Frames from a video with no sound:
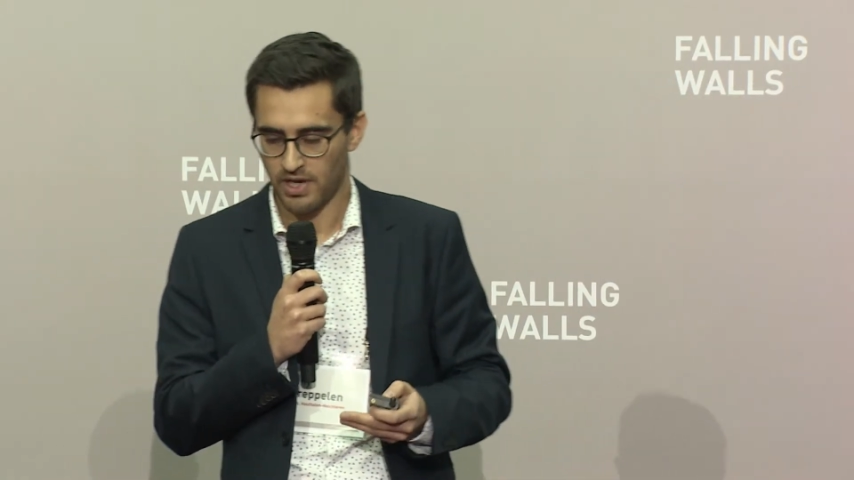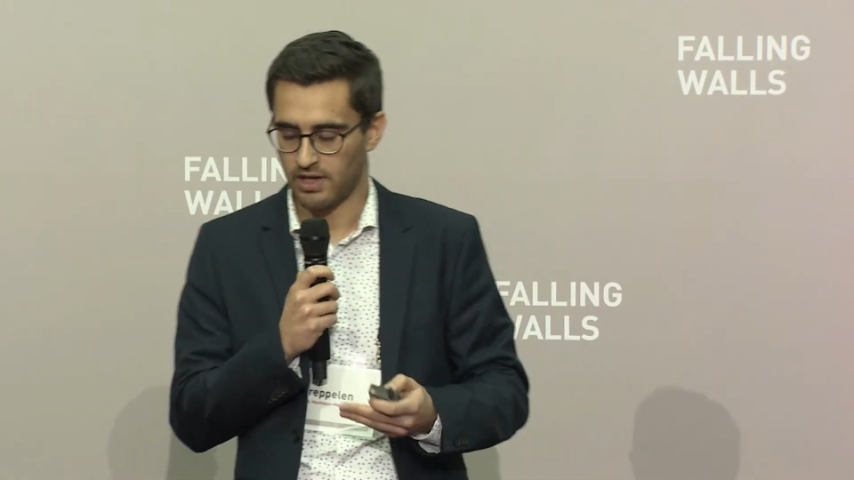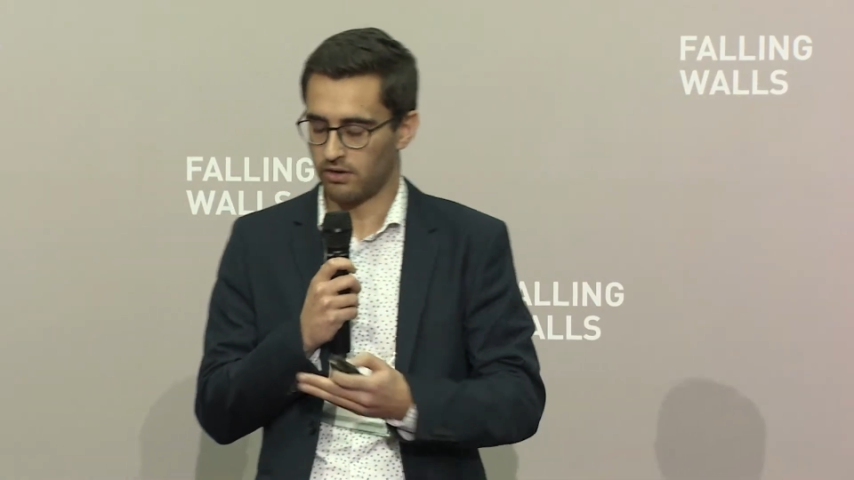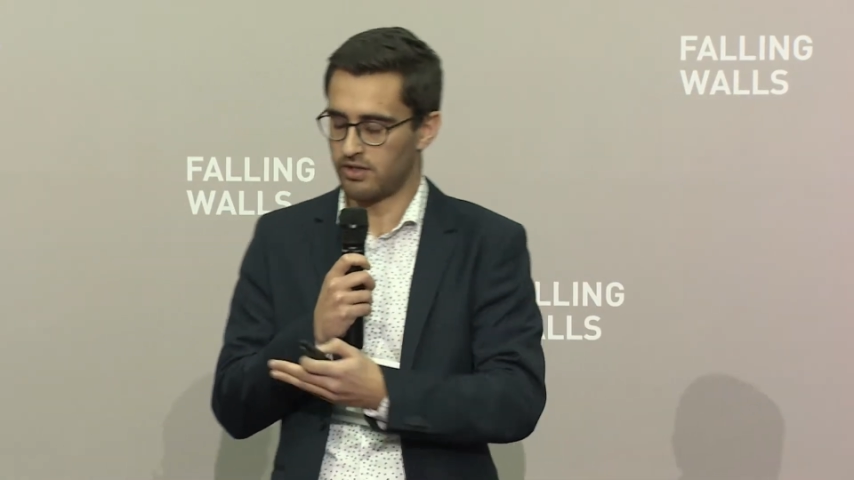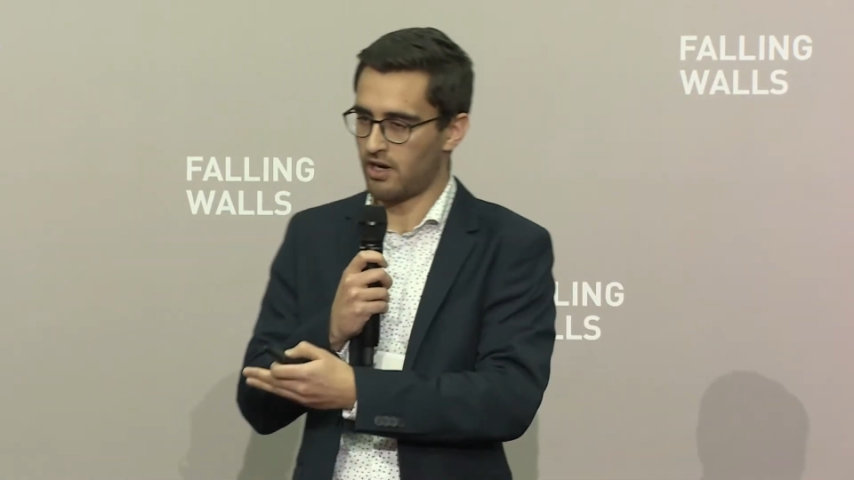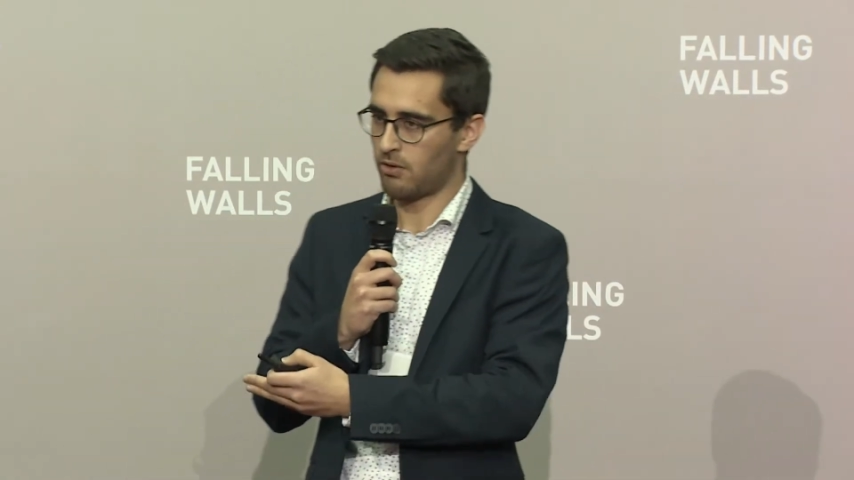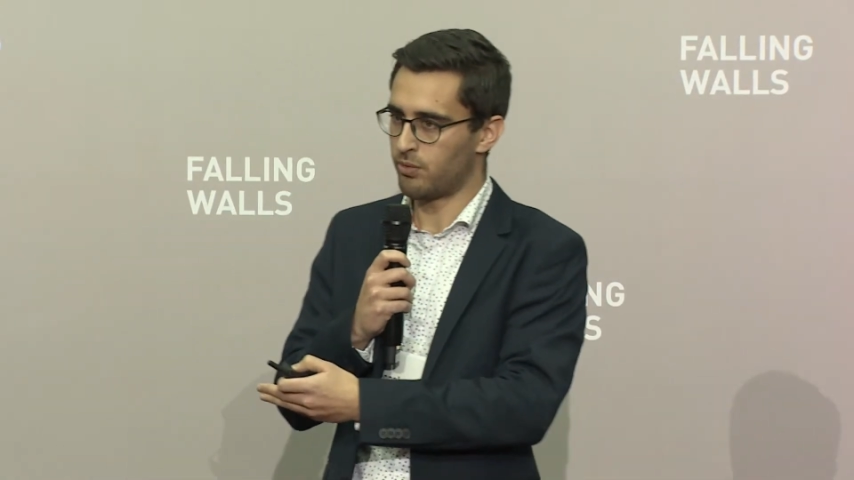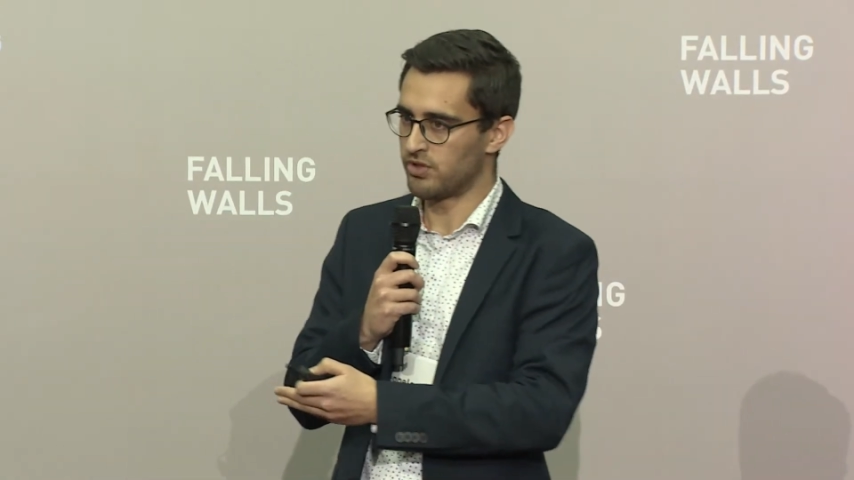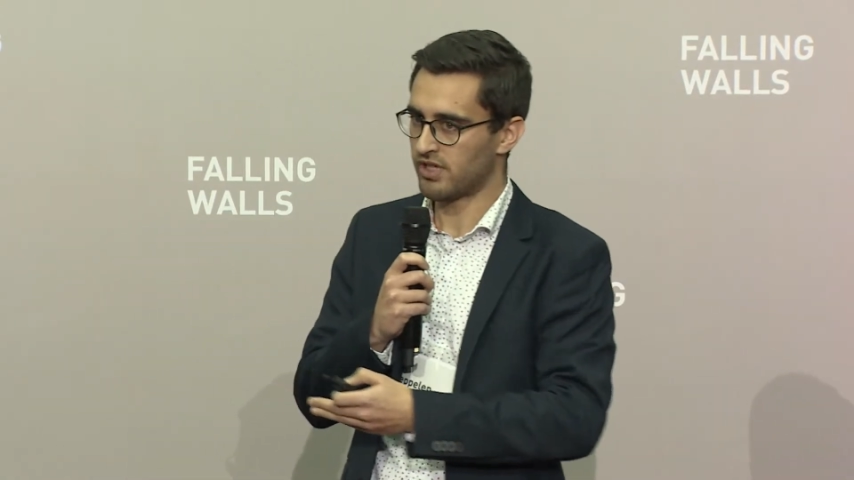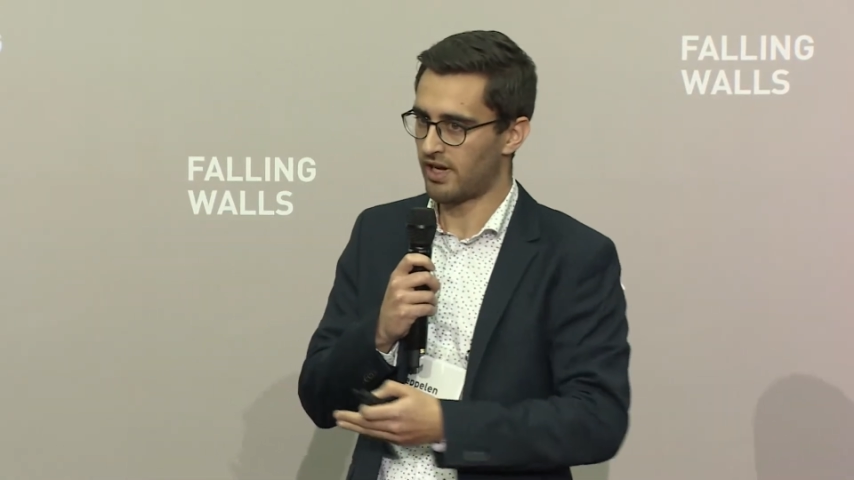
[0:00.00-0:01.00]
and on the
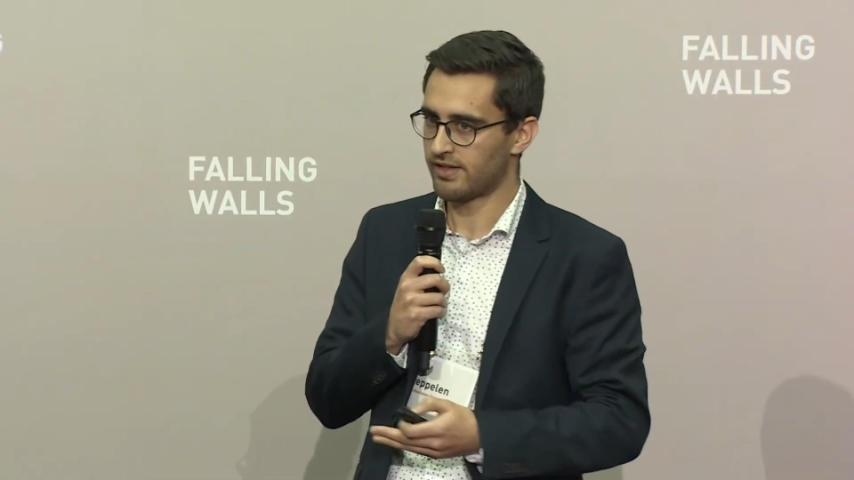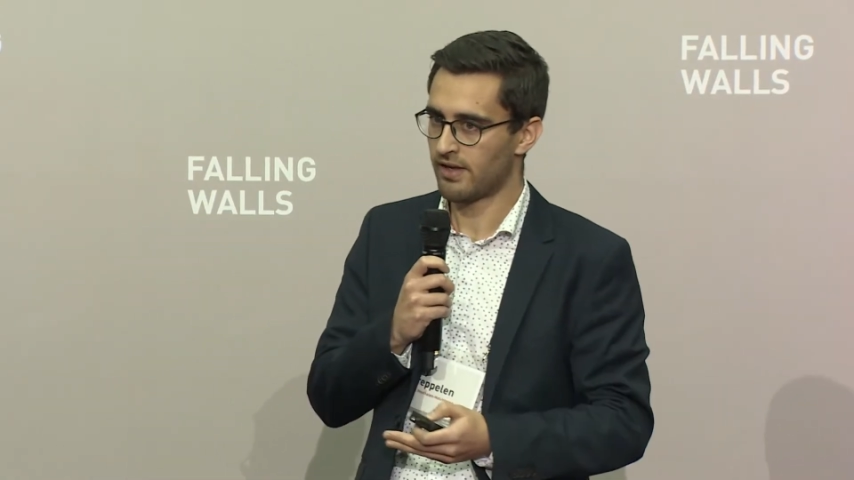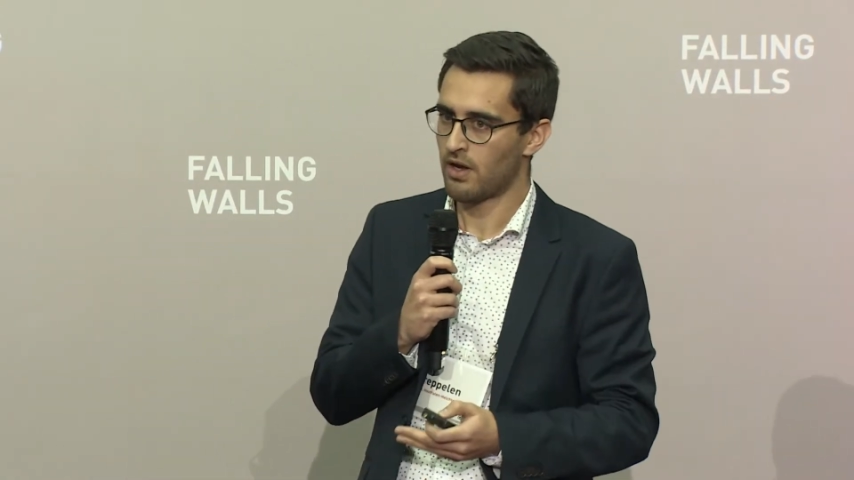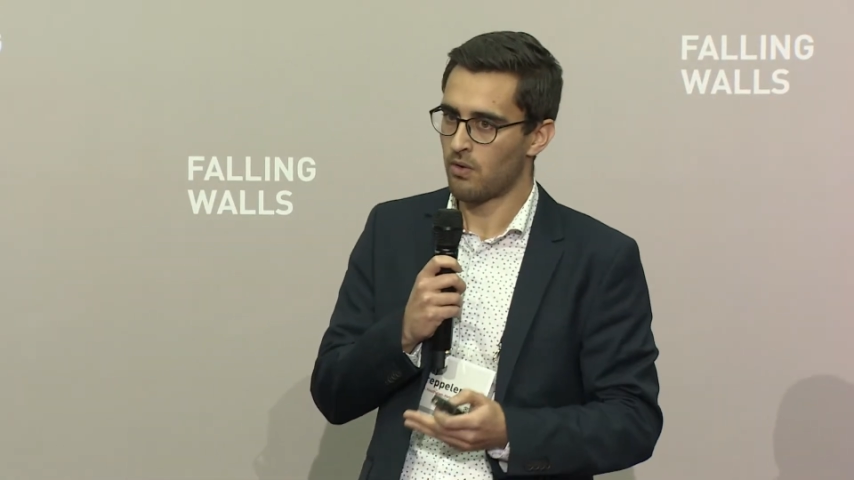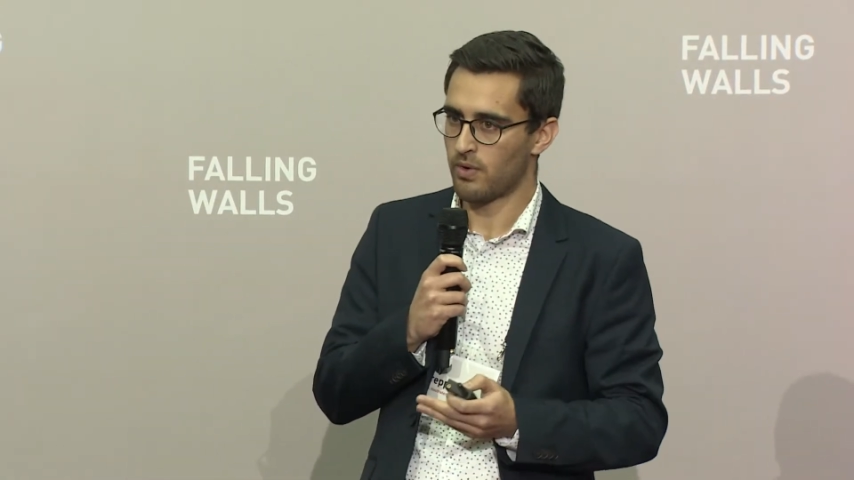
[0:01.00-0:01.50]
output side,